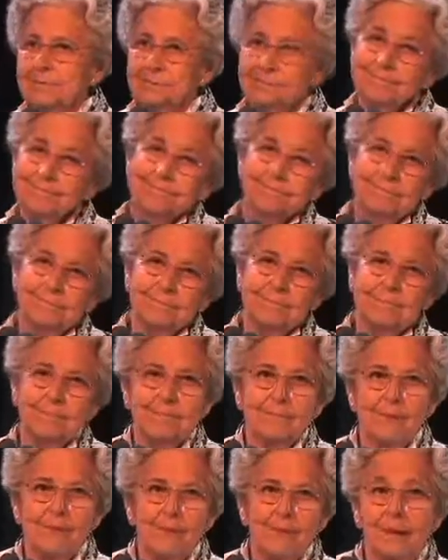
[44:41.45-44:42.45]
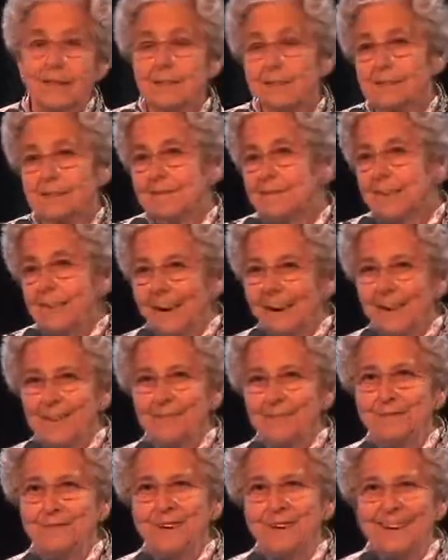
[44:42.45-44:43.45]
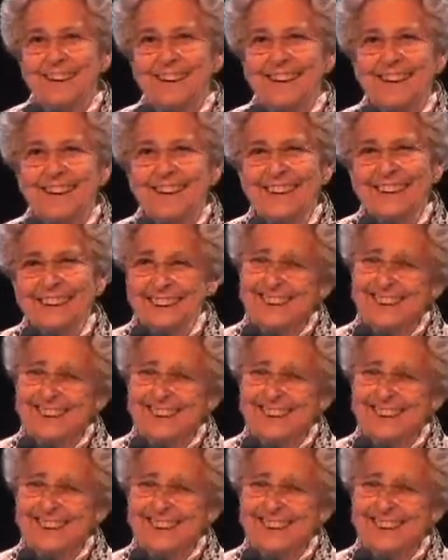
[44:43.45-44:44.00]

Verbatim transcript: Come visit. Oh no, I shouldn't say my.